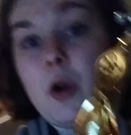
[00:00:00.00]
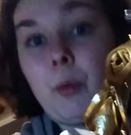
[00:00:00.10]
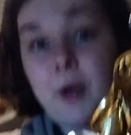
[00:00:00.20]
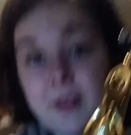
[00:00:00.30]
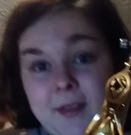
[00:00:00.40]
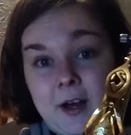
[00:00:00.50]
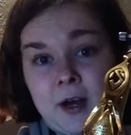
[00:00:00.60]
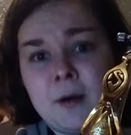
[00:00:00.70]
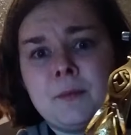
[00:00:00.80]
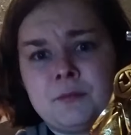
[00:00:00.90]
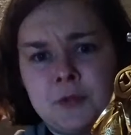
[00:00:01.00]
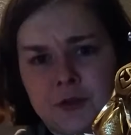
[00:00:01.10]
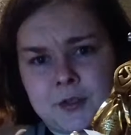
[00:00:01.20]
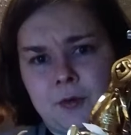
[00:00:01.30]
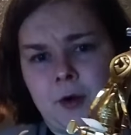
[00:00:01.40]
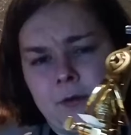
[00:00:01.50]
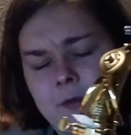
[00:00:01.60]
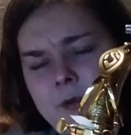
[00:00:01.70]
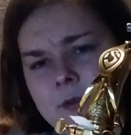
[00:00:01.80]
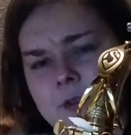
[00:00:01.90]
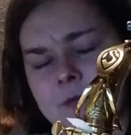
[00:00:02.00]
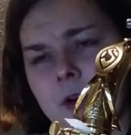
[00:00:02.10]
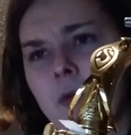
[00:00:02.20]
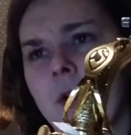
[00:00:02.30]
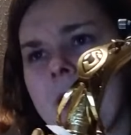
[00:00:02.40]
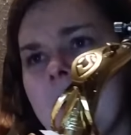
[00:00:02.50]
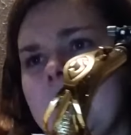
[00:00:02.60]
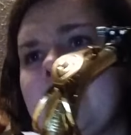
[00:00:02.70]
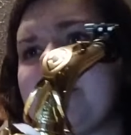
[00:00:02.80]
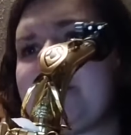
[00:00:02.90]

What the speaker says: with MUSC recording of it.